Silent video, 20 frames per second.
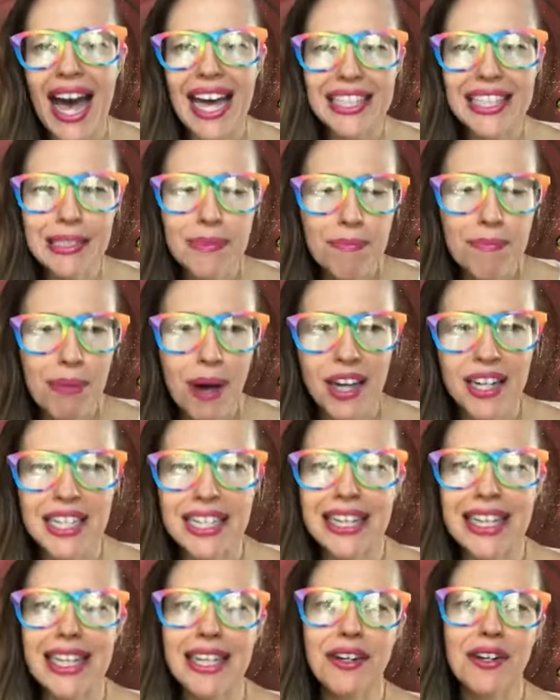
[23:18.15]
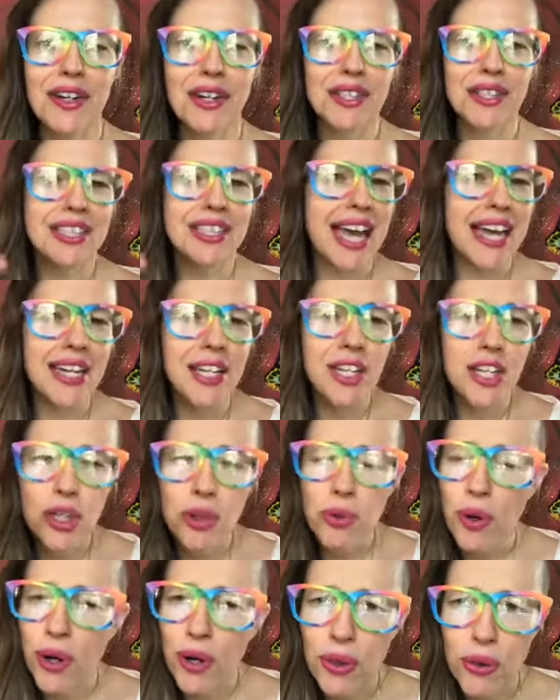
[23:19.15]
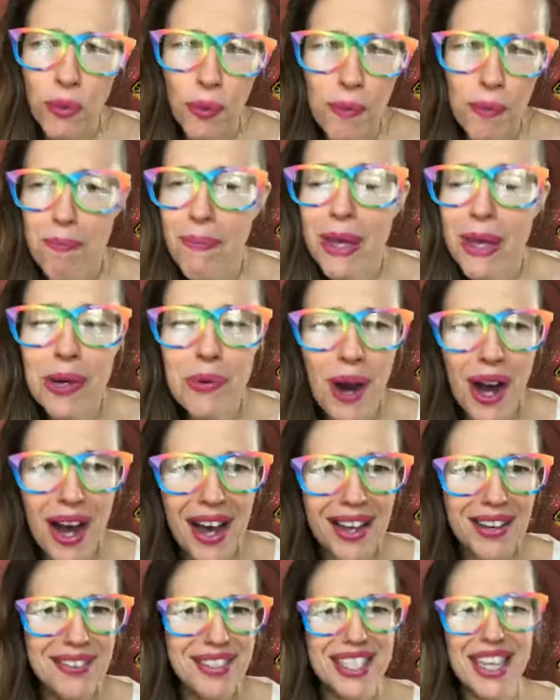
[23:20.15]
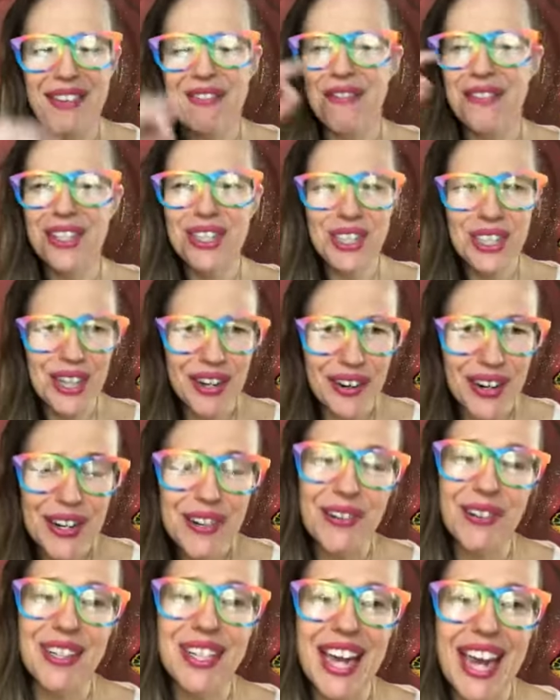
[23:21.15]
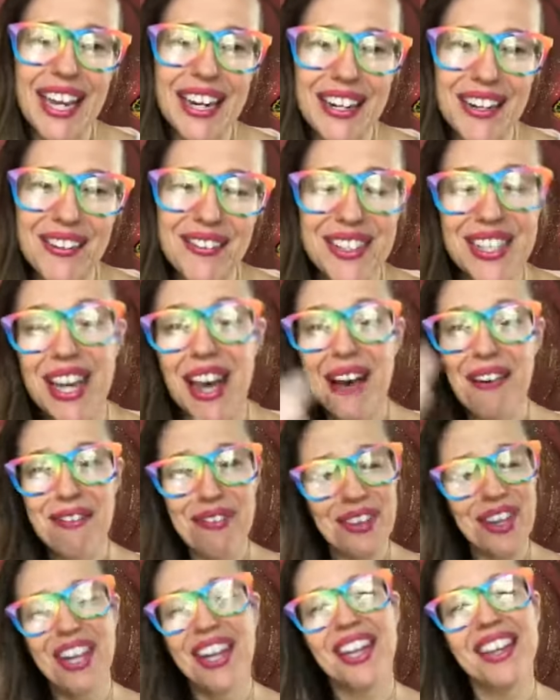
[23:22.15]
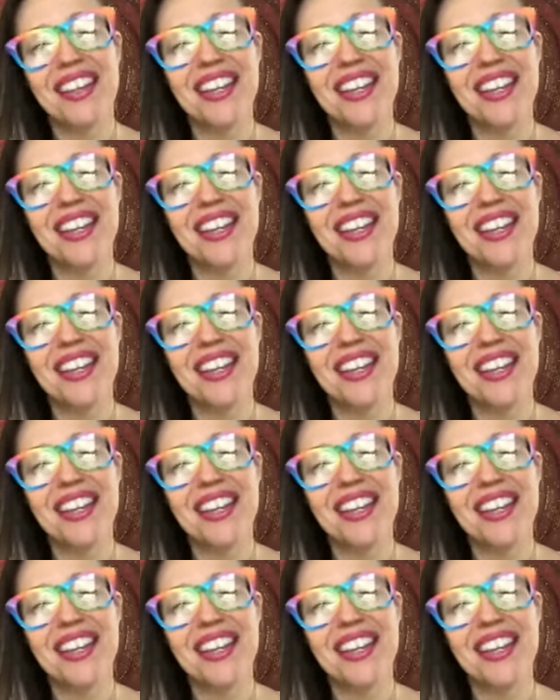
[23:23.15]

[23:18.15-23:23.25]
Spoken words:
as embodied leaders and new earth midwives and visionary creatives of